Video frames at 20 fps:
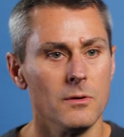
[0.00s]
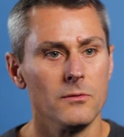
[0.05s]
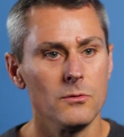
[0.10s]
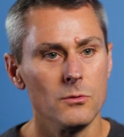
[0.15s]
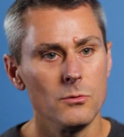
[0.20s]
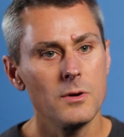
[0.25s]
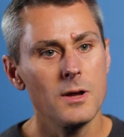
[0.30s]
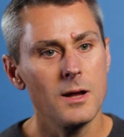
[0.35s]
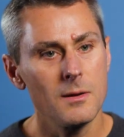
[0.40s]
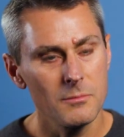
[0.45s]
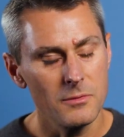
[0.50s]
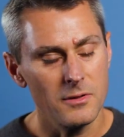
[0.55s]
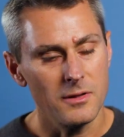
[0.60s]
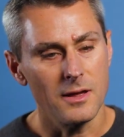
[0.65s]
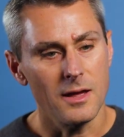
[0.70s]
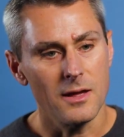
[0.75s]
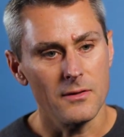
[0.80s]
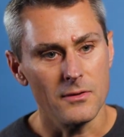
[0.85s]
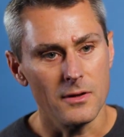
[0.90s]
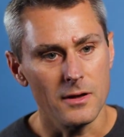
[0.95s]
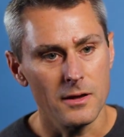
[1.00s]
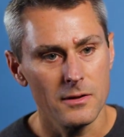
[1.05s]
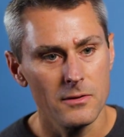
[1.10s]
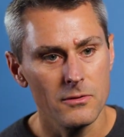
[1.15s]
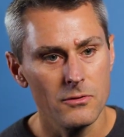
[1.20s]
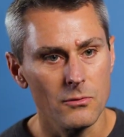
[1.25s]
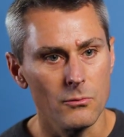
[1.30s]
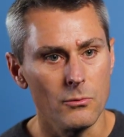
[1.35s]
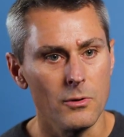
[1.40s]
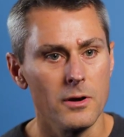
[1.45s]
We've all come together
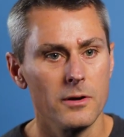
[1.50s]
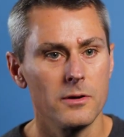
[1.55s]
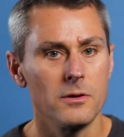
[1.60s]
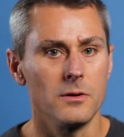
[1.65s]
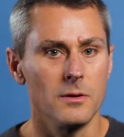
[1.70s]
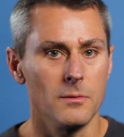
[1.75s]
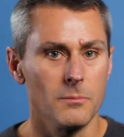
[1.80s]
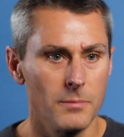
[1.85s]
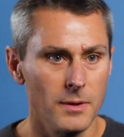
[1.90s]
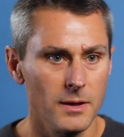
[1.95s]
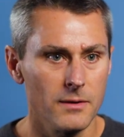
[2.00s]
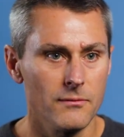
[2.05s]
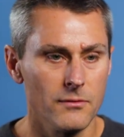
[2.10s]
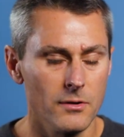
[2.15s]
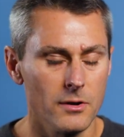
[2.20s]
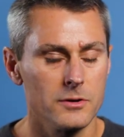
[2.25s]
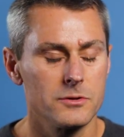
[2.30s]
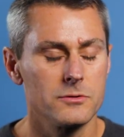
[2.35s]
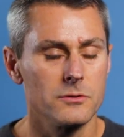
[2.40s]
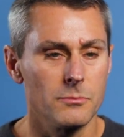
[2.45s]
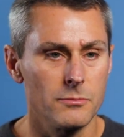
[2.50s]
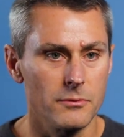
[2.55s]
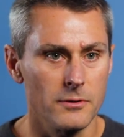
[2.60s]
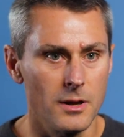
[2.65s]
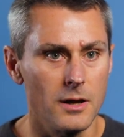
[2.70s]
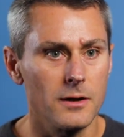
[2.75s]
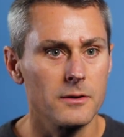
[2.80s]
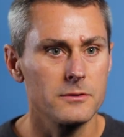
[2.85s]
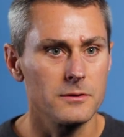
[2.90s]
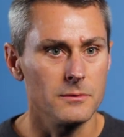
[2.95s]
to work on a big virtual
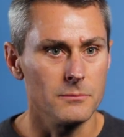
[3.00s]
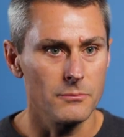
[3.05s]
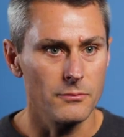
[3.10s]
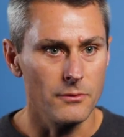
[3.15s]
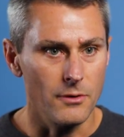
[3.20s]
production